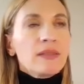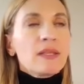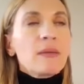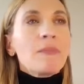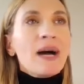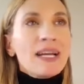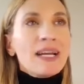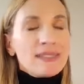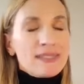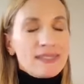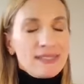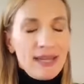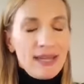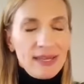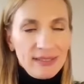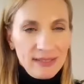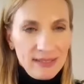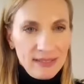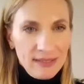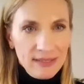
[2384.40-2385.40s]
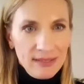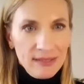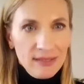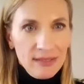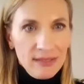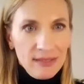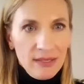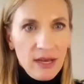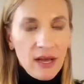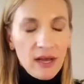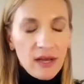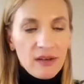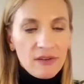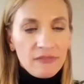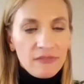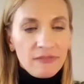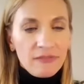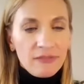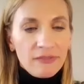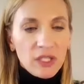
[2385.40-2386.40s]
the mindset?
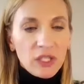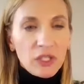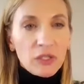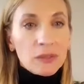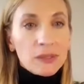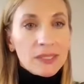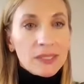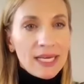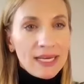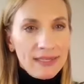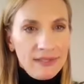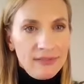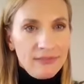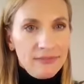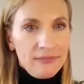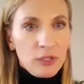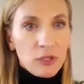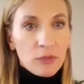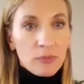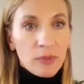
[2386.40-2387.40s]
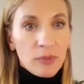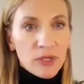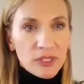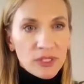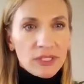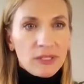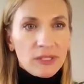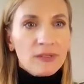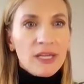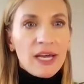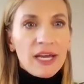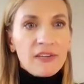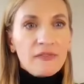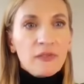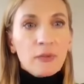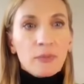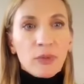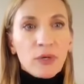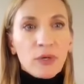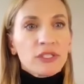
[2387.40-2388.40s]
of your life, your personal
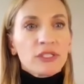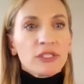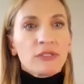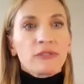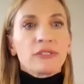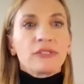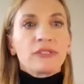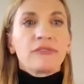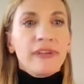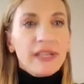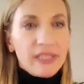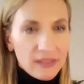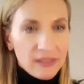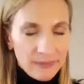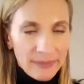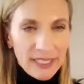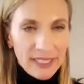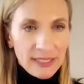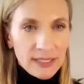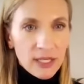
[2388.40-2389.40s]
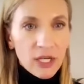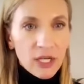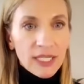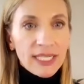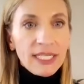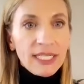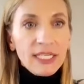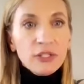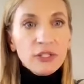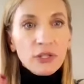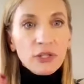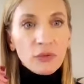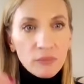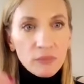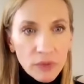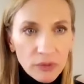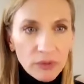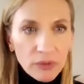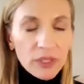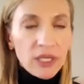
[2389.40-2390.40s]
life, your personal development, getting to the
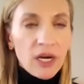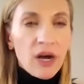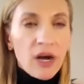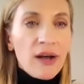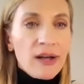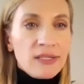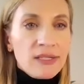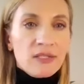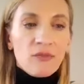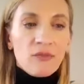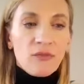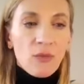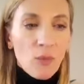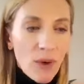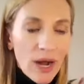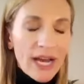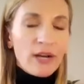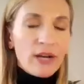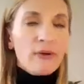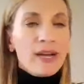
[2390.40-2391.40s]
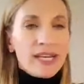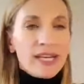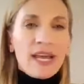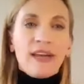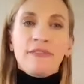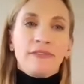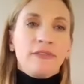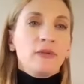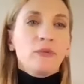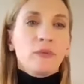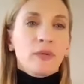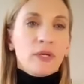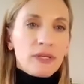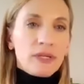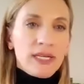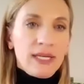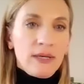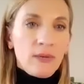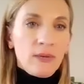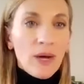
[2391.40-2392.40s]
root cause of why do I not feel
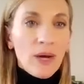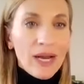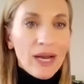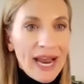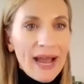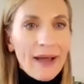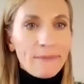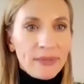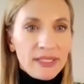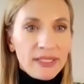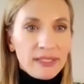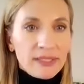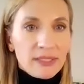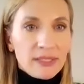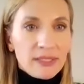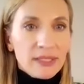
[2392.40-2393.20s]
worthy? What happened?